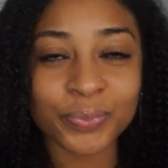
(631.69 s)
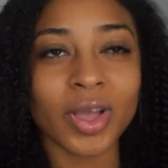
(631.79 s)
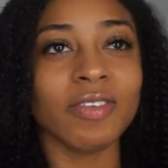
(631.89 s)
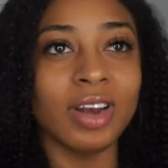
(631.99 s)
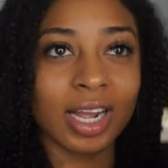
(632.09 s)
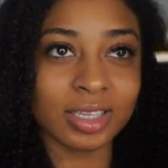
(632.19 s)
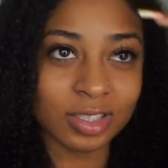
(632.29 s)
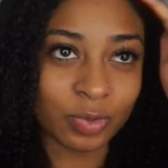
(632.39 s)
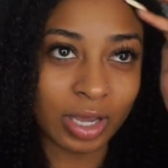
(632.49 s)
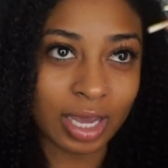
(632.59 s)
I feel like
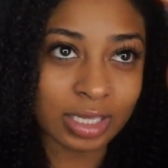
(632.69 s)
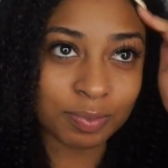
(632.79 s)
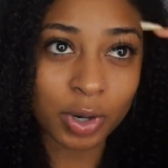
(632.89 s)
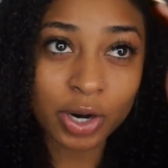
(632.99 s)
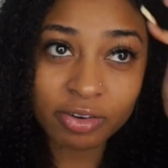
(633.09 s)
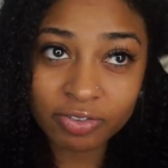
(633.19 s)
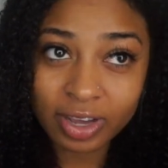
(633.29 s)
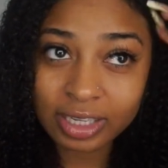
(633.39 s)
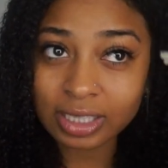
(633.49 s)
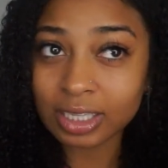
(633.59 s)
this wig is
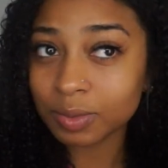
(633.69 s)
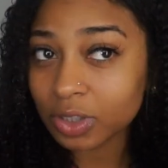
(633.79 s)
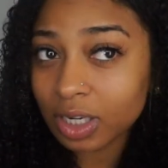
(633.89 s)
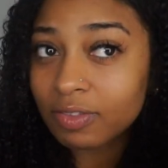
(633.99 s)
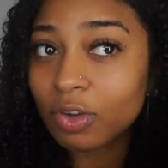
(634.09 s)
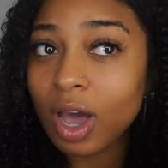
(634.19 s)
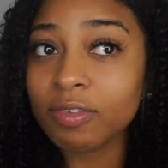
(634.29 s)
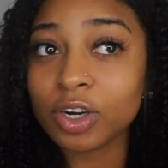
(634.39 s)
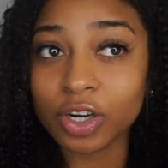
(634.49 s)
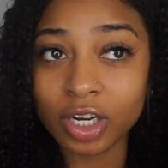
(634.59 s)
perfect, especially if you
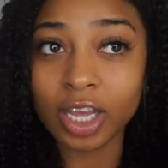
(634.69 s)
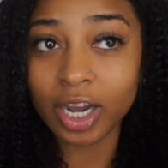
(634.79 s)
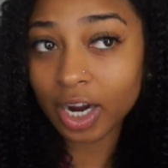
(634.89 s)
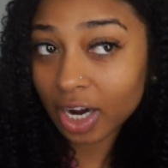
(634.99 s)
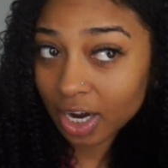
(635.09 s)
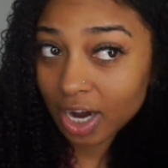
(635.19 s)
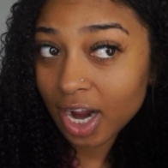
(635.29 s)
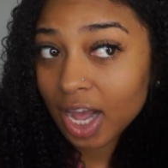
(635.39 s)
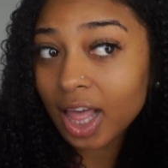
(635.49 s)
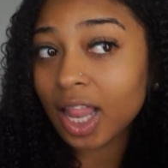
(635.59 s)
have curly hair.
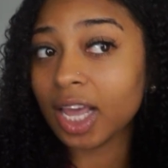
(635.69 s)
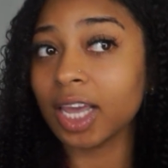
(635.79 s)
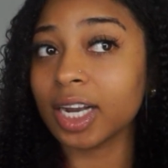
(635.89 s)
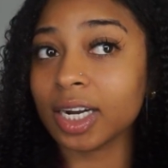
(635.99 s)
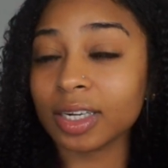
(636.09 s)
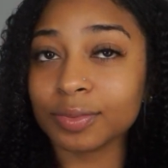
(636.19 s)
Like,